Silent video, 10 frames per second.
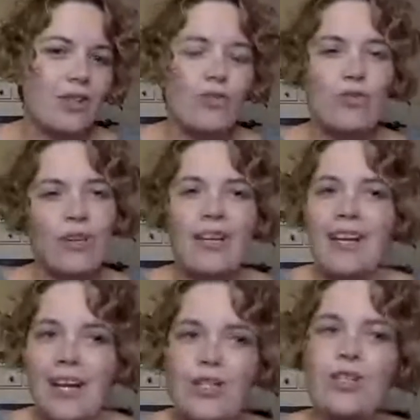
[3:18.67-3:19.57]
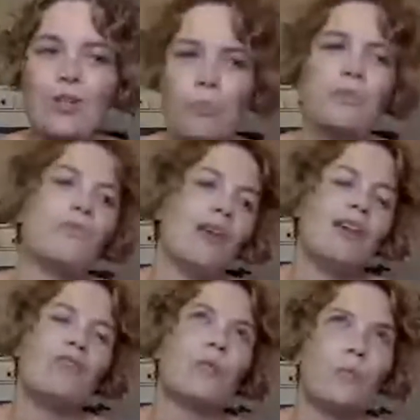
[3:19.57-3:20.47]
you're treating each
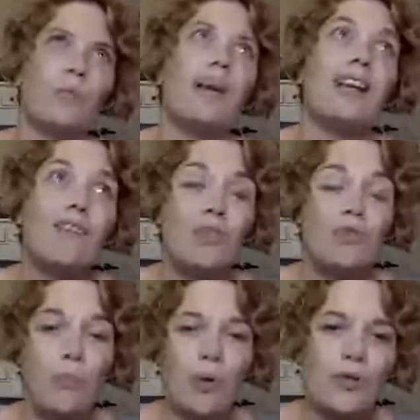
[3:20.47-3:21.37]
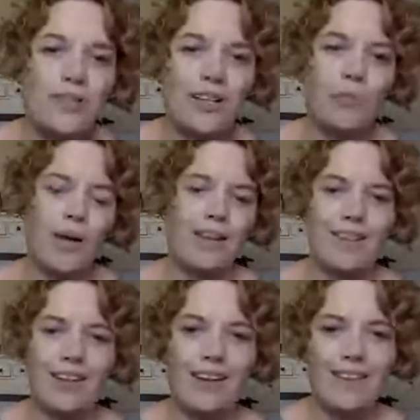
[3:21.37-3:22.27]
individual person
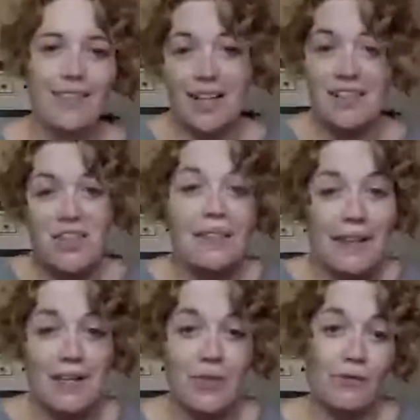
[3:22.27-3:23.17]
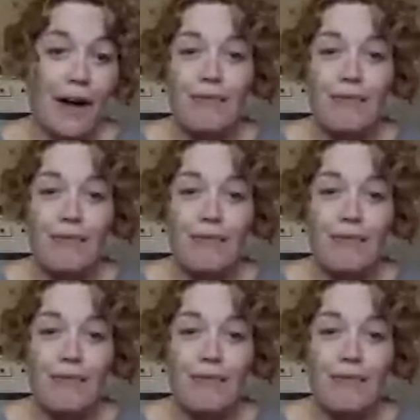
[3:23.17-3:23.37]
with the consent they deserve.